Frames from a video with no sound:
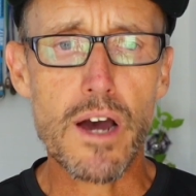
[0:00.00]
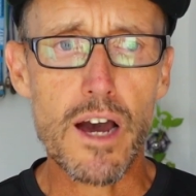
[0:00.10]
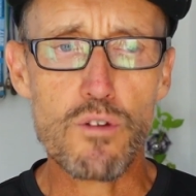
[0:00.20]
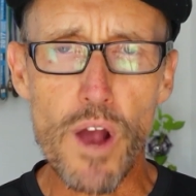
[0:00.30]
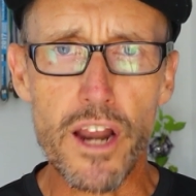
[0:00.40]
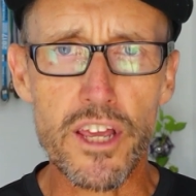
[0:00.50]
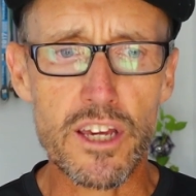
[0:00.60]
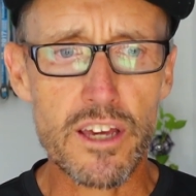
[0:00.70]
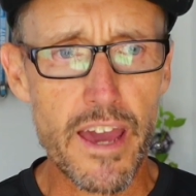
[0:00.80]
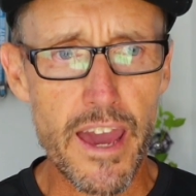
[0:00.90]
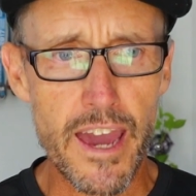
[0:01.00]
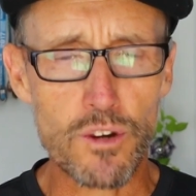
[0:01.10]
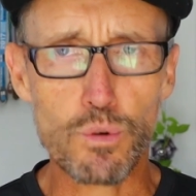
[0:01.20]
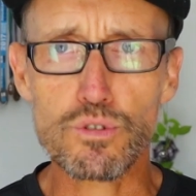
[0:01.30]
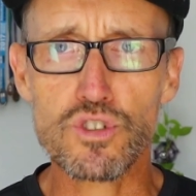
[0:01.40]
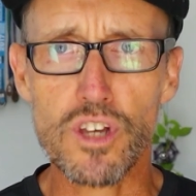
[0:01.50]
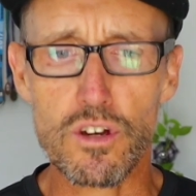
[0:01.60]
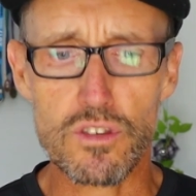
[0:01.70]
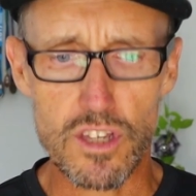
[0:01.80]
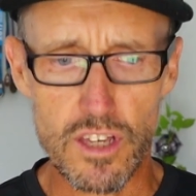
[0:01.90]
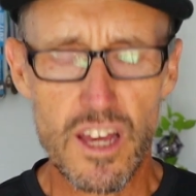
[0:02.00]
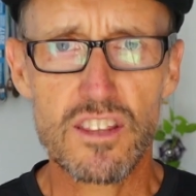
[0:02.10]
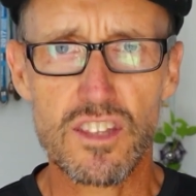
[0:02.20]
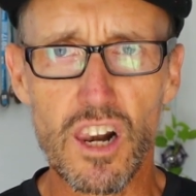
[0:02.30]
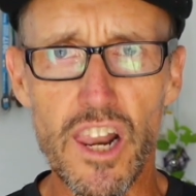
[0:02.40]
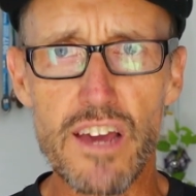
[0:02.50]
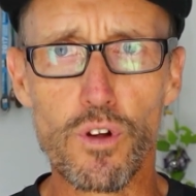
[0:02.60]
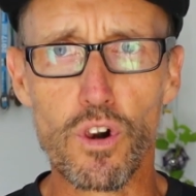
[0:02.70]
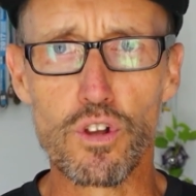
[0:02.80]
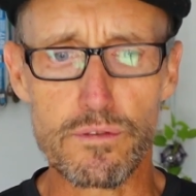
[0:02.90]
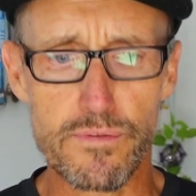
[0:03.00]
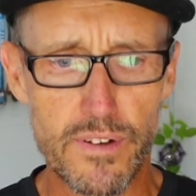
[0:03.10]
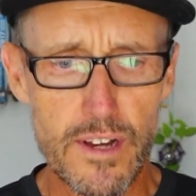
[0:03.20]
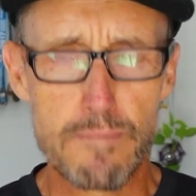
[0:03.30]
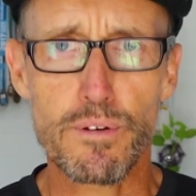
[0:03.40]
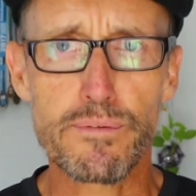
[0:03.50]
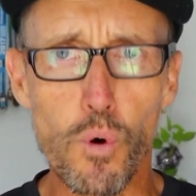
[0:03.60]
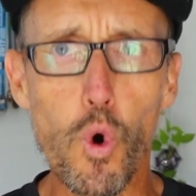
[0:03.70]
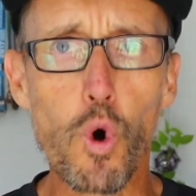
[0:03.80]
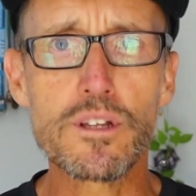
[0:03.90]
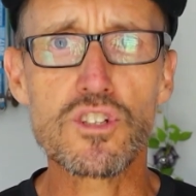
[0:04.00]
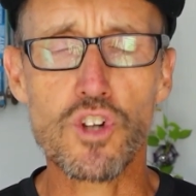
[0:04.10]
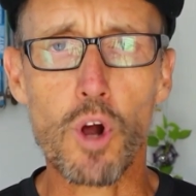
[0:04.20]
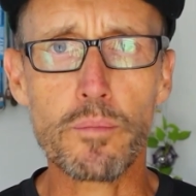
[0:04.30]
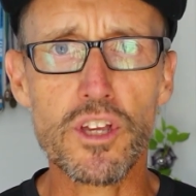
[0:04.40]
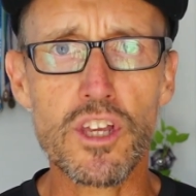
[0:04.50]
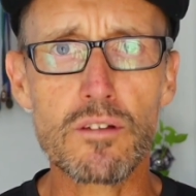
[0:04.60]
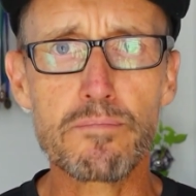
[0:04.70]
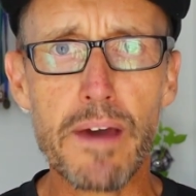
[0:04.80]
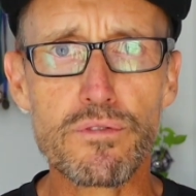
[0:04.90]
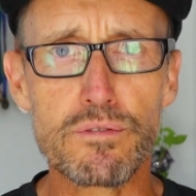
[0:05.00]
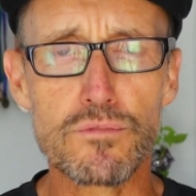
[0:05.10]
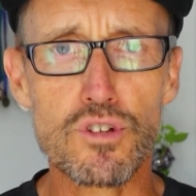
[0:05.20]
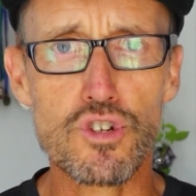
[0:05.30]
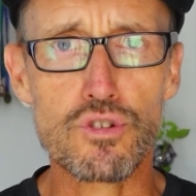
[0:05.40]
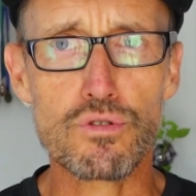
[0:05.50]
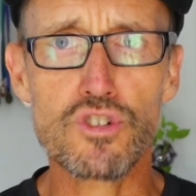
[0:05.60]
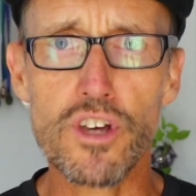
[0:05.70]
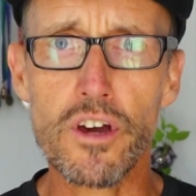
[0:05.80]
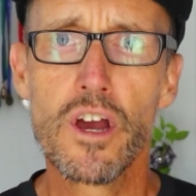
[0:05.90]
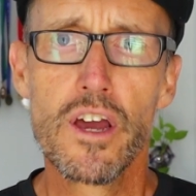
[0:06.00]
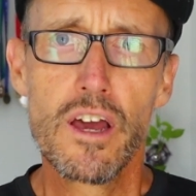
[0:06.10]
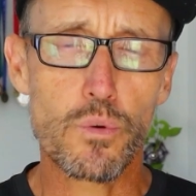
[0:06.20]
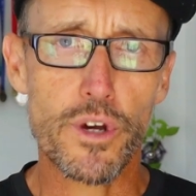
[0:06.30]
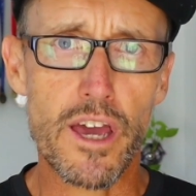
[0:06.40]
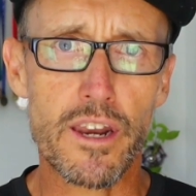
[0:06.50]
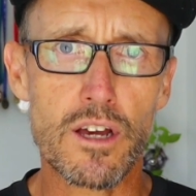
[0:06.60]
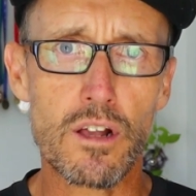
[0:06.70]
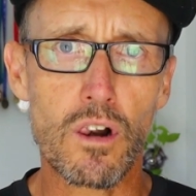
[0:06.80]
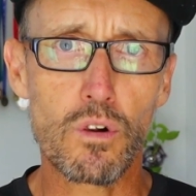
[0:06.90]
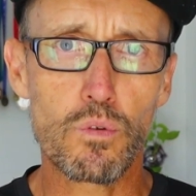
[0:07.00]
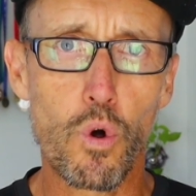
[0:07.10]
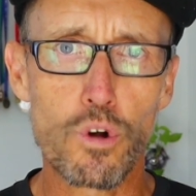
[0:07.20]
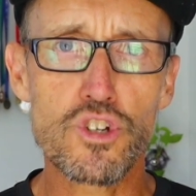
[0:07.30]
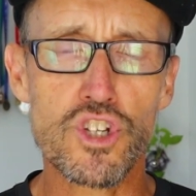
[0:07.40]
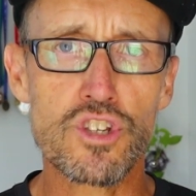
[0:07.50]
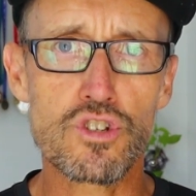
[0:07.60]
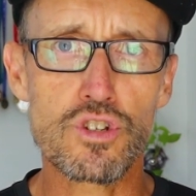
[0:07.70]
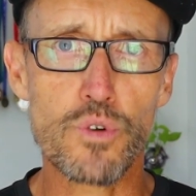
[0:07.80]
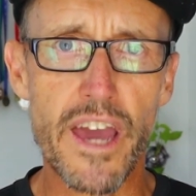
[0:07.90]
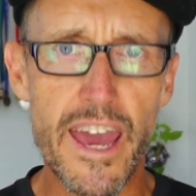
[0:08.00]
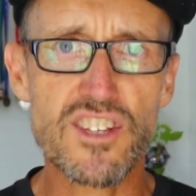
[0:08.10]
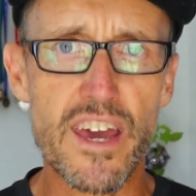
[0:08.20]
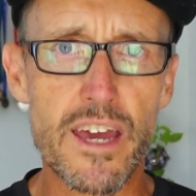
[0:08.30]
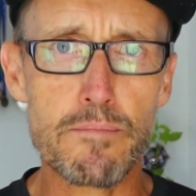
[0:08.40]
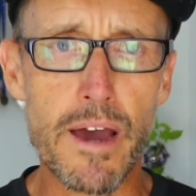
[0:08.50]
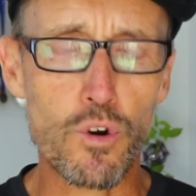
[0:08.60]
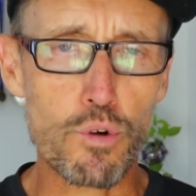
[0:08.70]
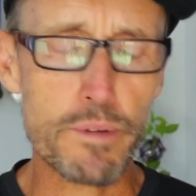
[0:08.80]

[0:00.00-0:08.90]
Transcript: running, and also the level of performance that I'm getting back from the shoe. So we're going to launch into a head-to-head battle